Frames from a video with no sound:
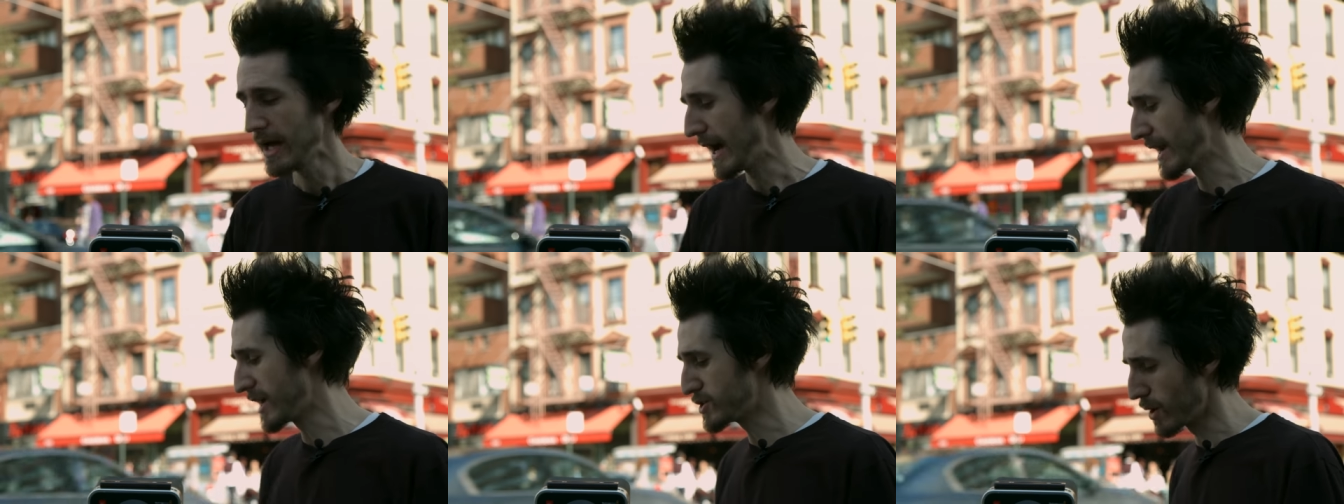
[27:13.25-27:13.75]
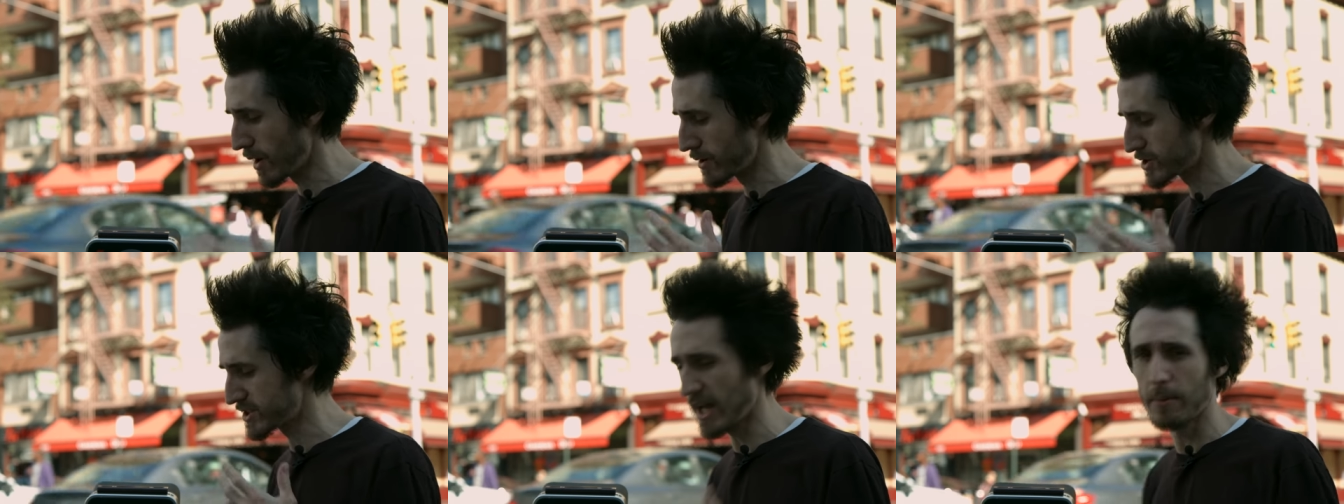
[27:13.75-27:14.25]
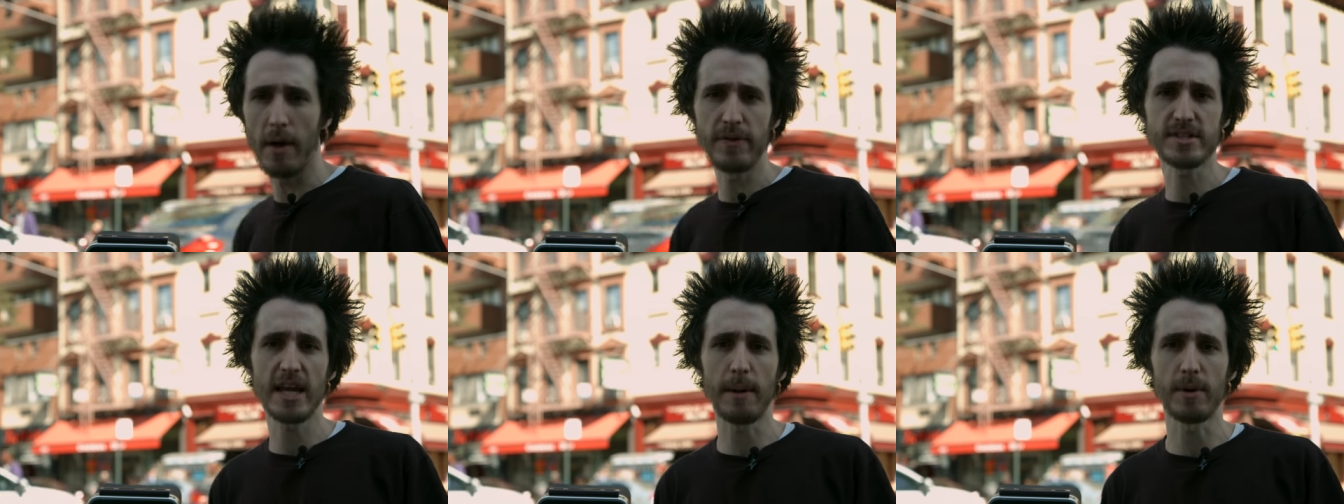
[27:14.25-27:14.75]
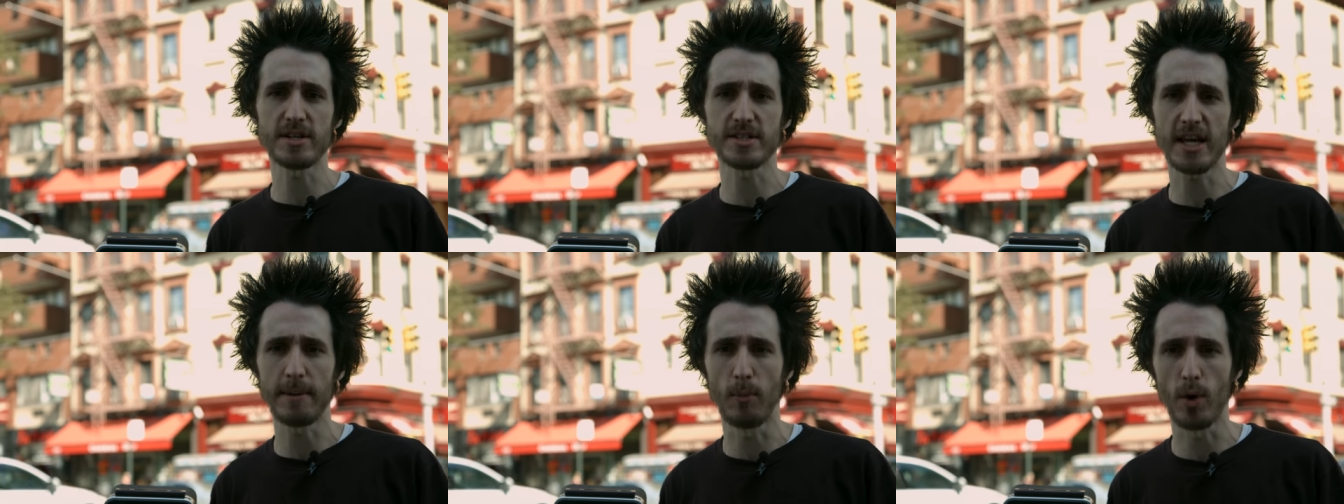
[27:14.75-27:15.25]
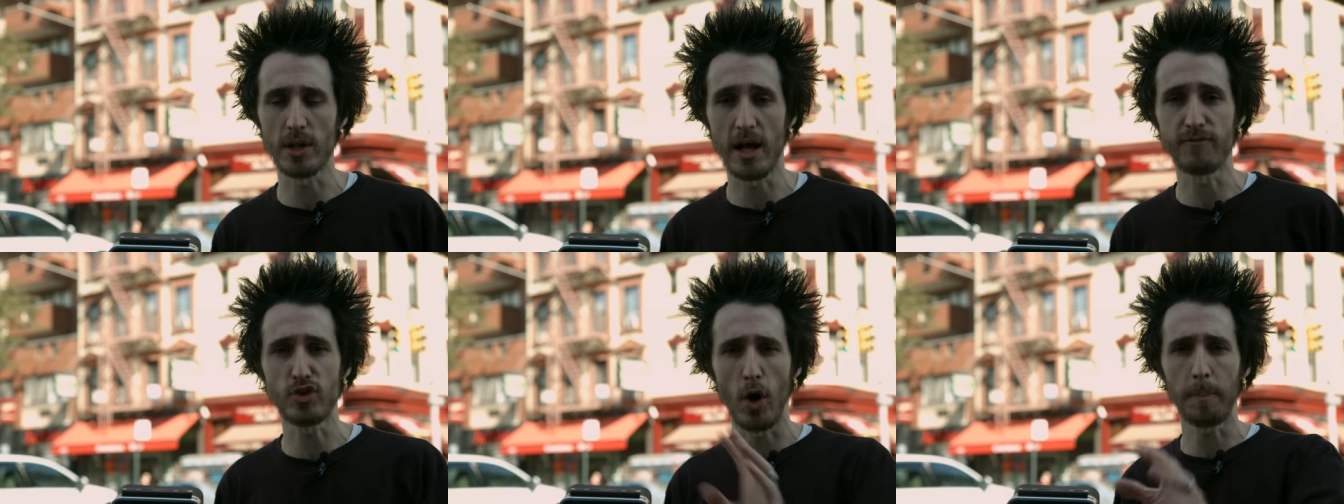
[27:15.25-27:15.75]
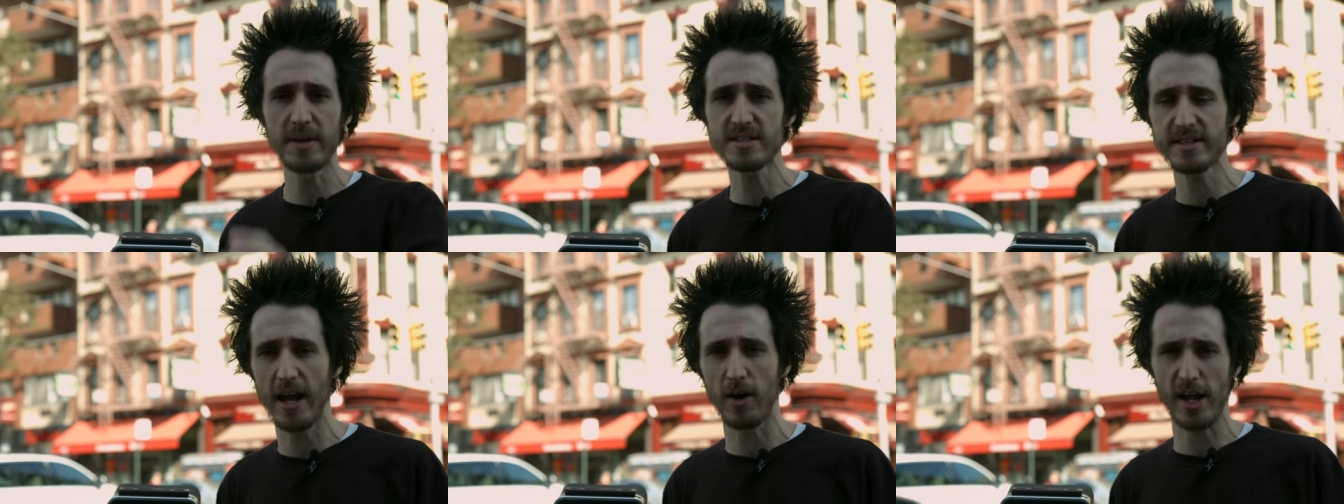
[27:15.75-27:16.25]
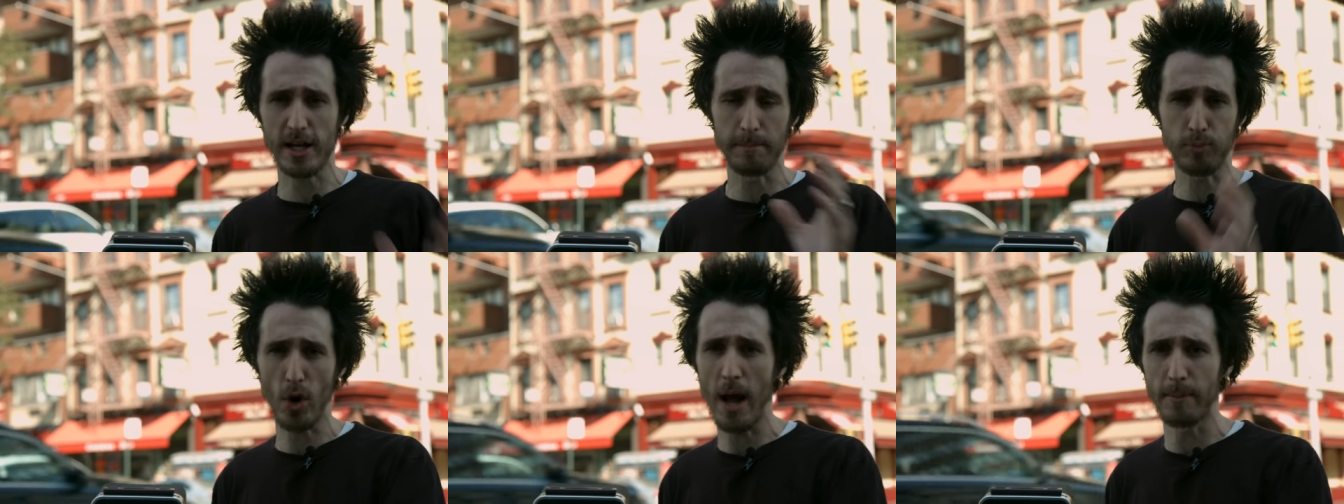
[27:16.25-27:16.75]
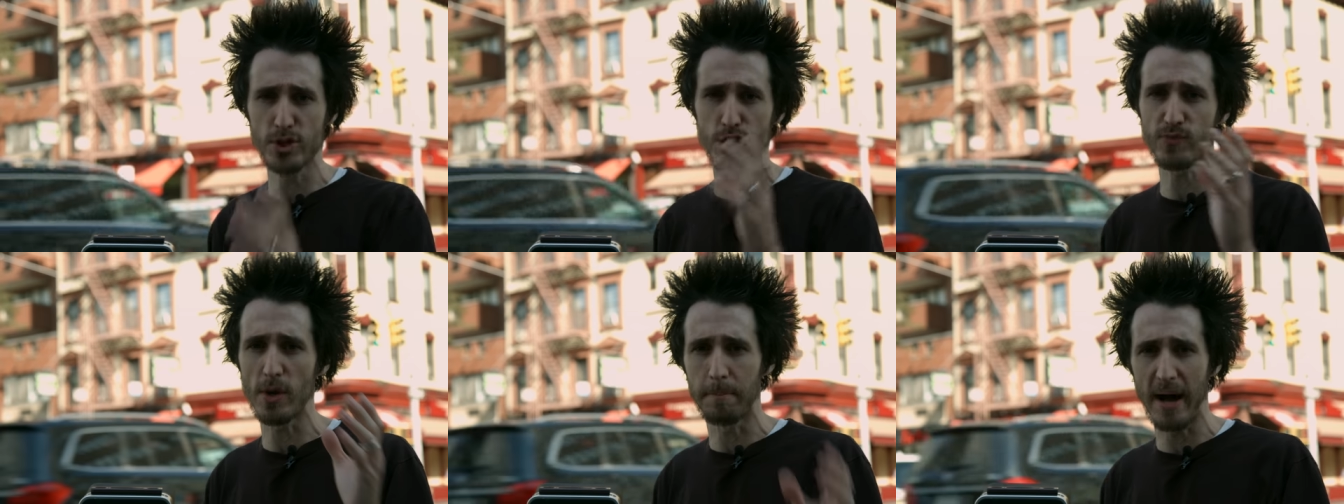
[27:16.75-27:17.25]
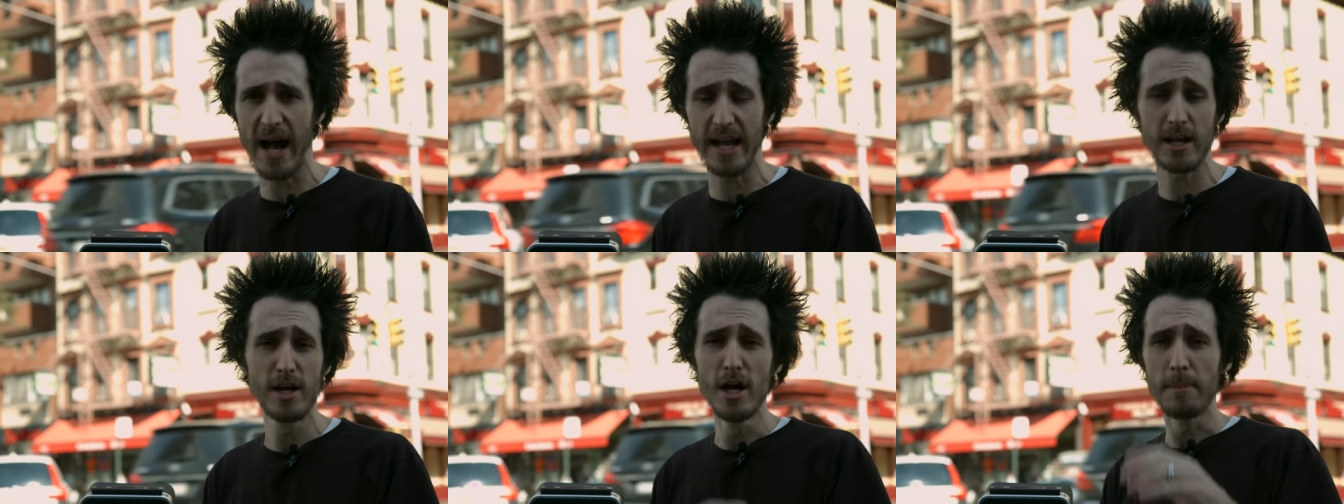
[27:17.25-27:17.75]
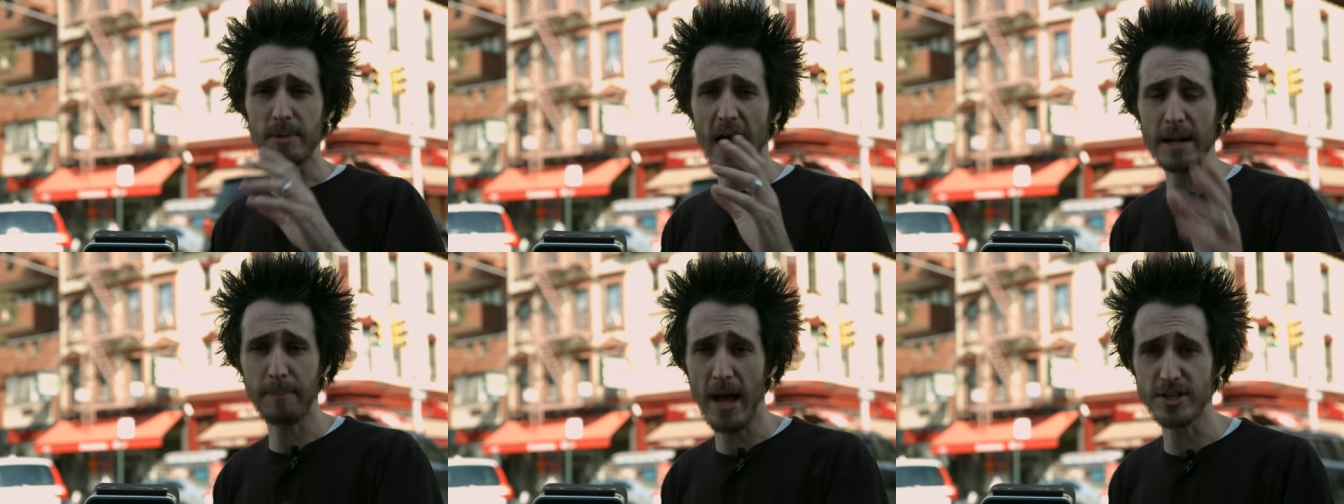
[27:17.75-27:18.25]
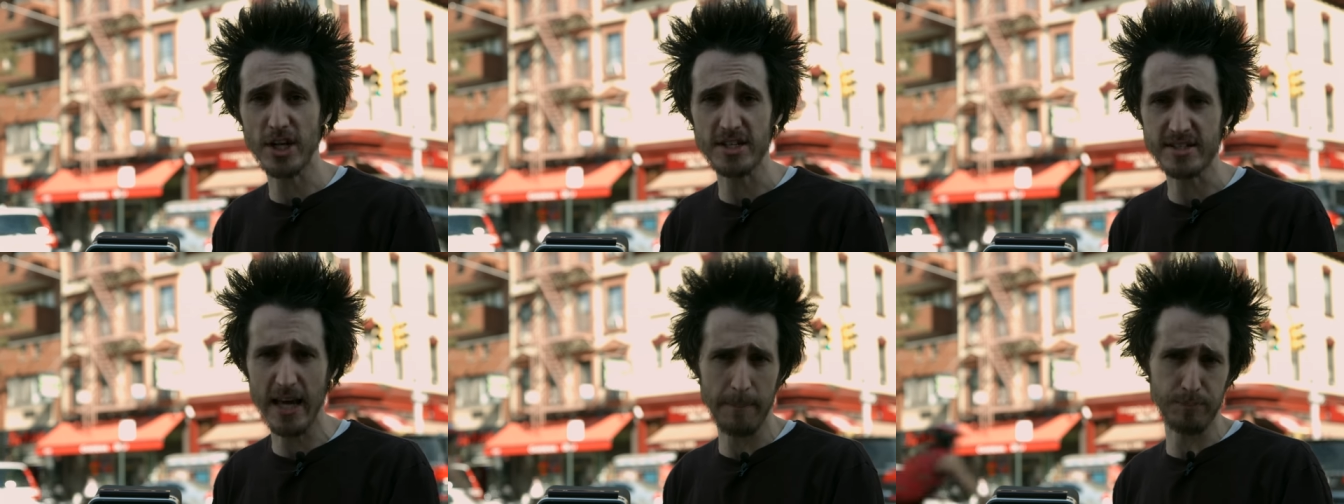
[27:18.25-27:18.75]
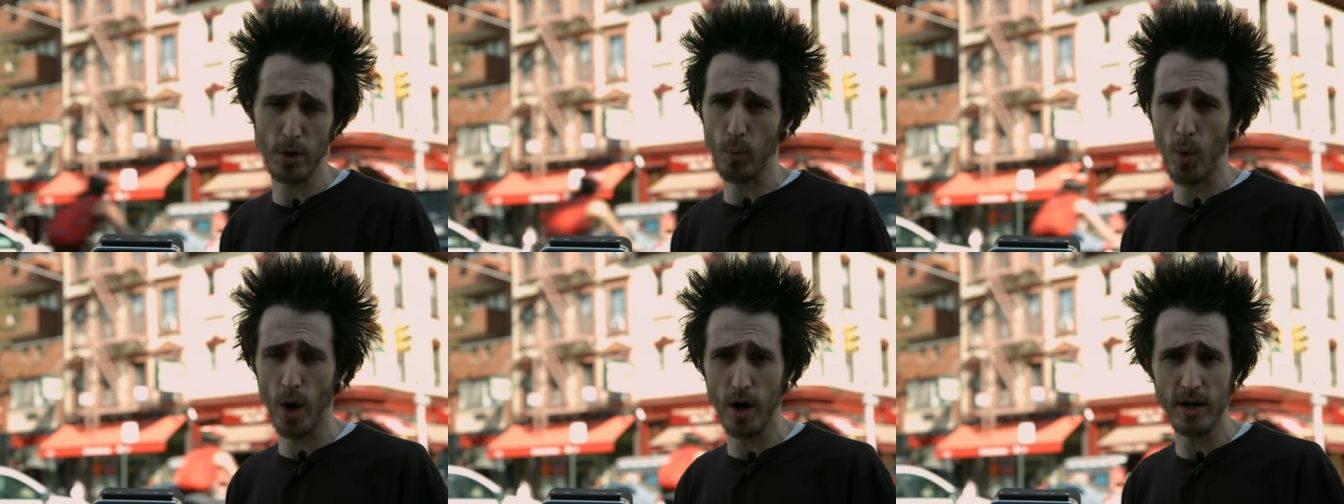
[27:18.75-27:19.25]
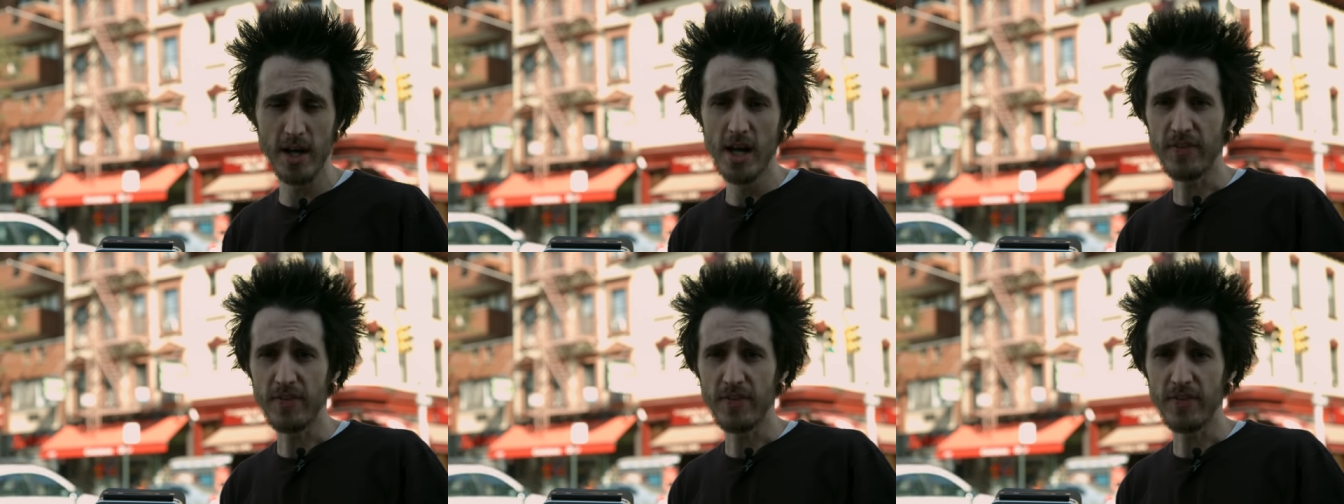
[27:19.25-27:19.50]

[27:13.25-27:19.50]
And I don't understand why this camera doesn't get more love. Don't be scared, I can promise you if you buy it, Blackmagic has kept their word.